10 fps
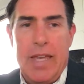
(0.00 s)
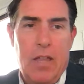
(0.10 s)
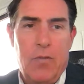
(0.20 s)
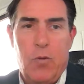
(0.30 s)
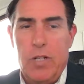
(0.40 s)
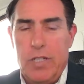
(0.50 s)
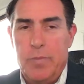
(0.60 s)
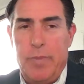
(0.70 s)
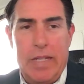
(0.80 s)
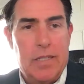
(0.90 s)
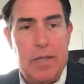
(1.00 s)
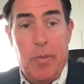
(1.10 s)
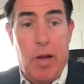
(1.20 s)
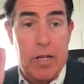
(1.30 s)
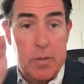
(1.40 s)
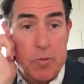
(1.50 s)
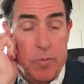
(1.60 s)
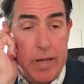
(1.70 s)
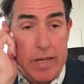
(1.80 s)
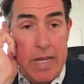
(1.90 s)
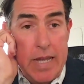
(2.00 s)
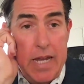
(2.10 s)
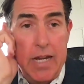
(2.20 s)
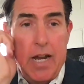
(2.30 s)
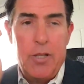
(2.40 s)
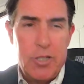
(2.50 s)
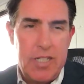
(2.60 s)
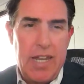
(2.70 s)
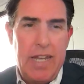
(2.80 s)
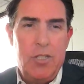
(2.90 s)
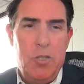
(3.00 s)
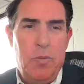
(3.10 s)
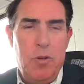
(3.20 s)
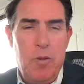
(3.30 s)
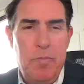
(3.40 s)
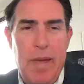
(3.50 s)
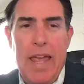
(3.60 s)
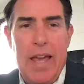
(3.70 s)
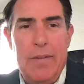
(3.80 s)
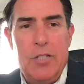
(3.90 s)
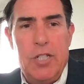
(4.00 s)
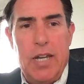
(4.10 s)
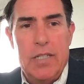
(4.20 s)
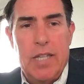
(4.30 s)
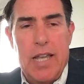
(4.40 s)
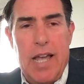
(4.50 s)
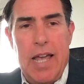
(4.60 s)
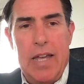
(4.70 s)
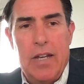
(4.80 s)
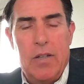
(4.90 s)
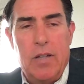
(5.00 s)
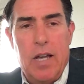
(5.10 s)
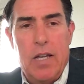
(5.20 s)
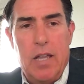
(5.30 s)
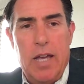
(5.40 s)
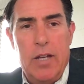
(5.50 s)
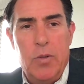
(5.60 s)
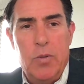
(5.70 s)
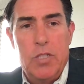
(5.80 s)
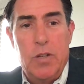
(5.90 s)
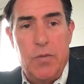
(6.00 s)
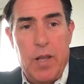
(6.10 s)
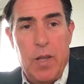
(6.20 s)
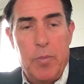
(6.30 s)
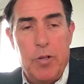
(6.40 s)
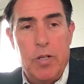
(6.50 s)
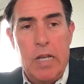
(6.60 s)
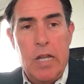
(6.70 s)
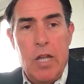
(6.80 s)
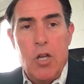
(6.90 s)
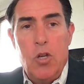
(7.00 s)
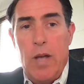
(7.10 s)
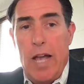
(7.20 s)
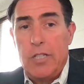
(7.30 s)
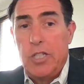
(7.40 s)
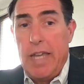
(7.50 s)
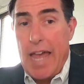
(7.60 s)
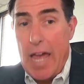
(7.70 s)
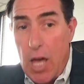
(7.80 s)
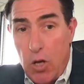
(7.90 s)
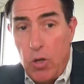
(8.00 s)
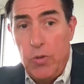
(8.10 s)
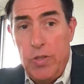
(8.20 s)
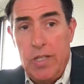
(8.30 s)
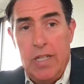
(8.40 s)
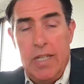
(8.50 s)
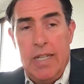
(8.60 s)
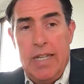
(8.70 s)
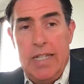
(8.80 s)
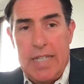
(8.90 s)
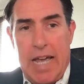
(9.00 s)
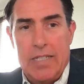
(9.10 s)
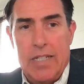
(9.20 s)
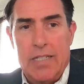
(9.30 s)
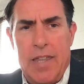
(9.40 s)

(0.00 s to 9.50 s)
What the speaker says: California, it's basically impossible, but in other states, you may have a chance. Like I had a client who was a developer who actually held his assets.